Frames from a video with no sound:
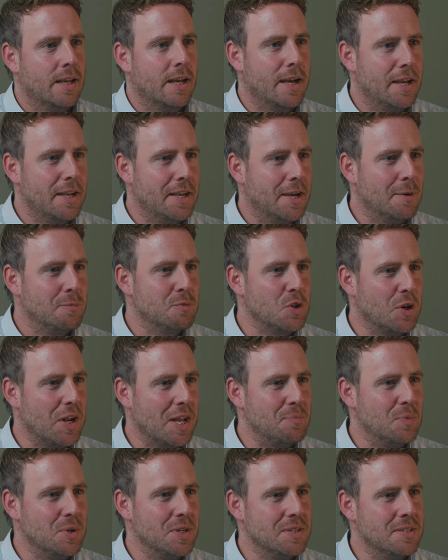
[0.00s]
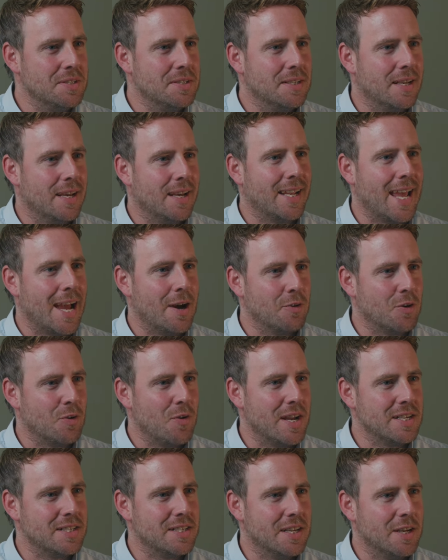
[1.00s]
Hi, I'm John Edmonds, Account
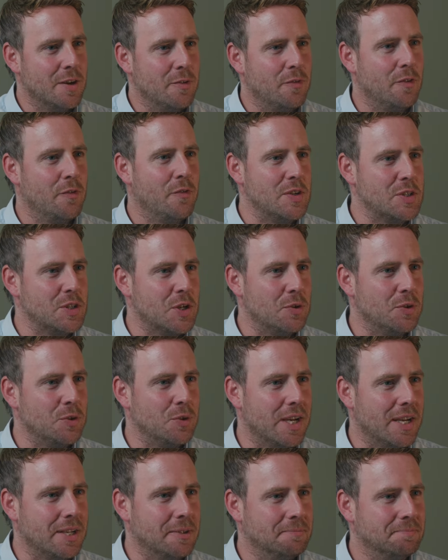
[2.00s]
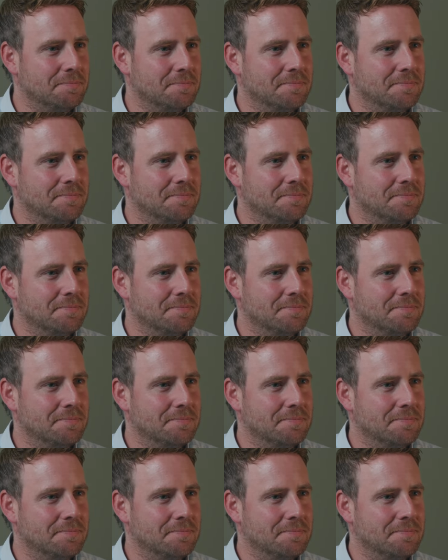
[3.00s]
Director for FISco UK.